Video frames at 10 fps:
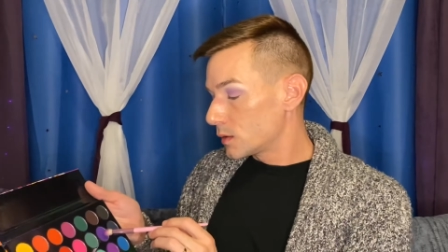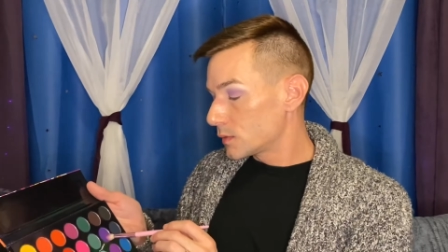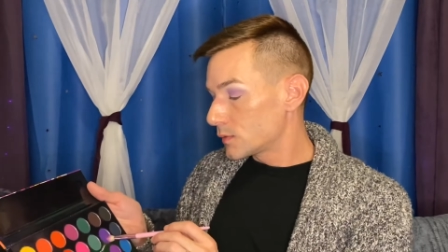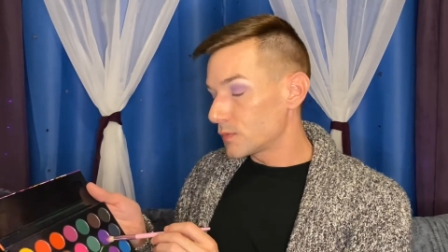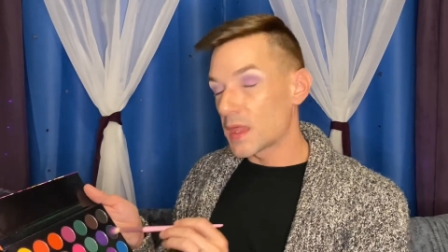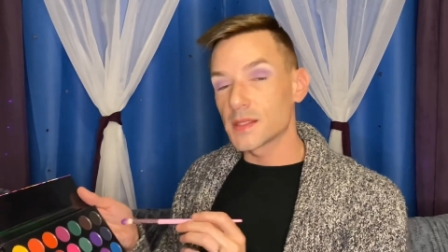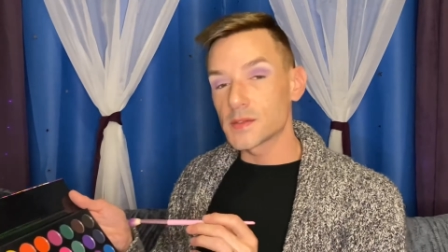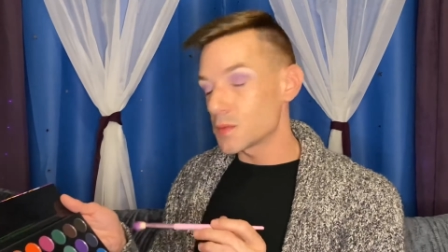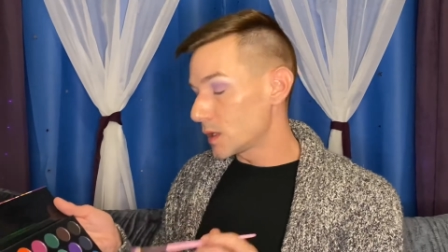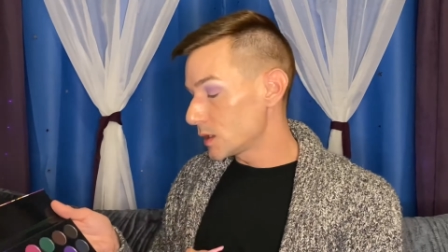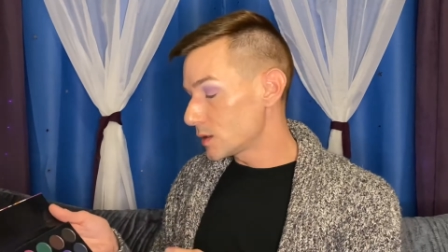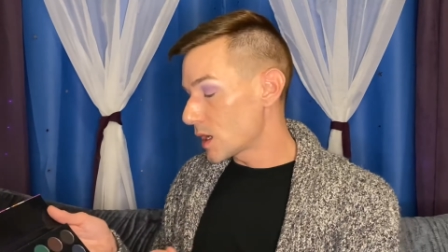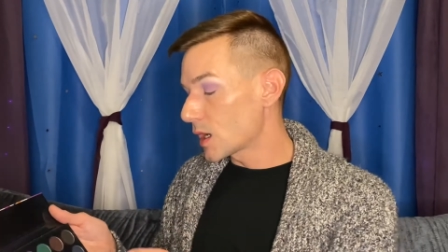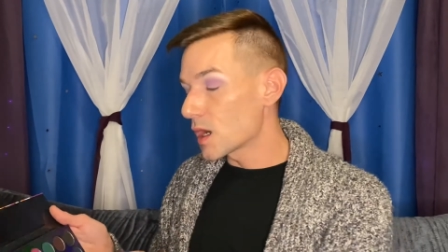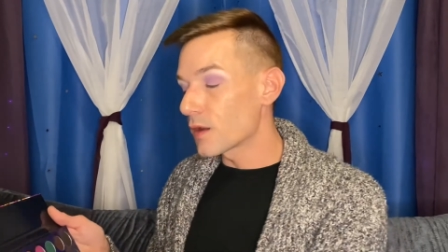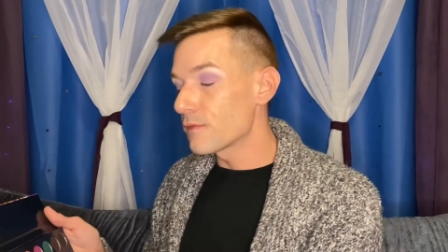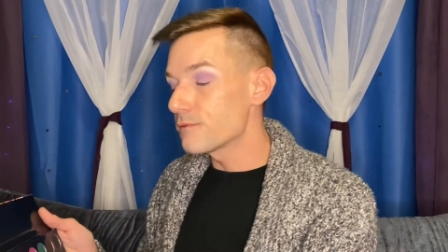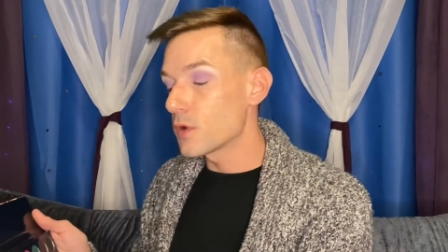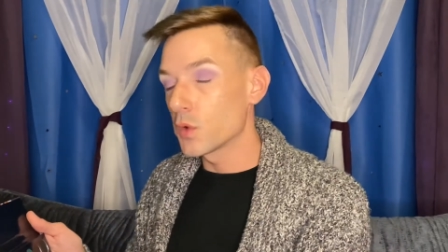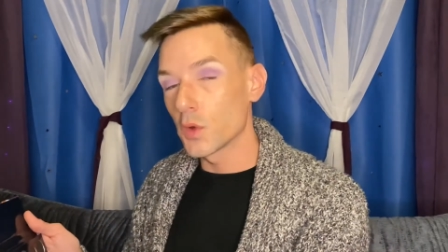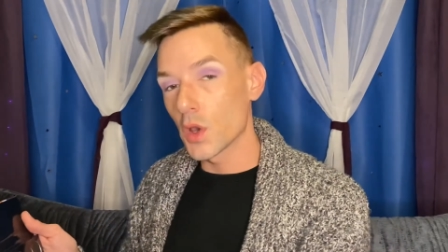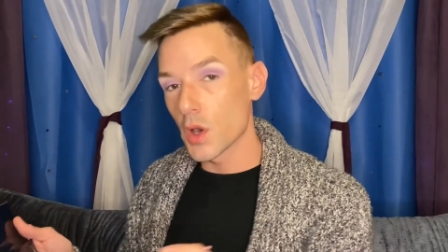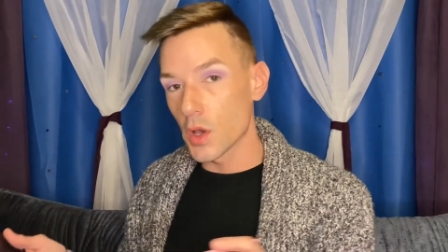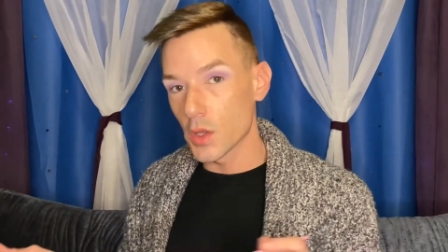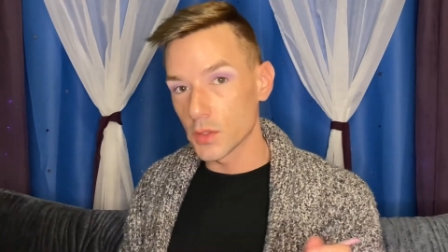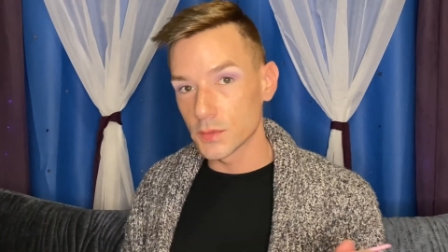That's when I got a phone call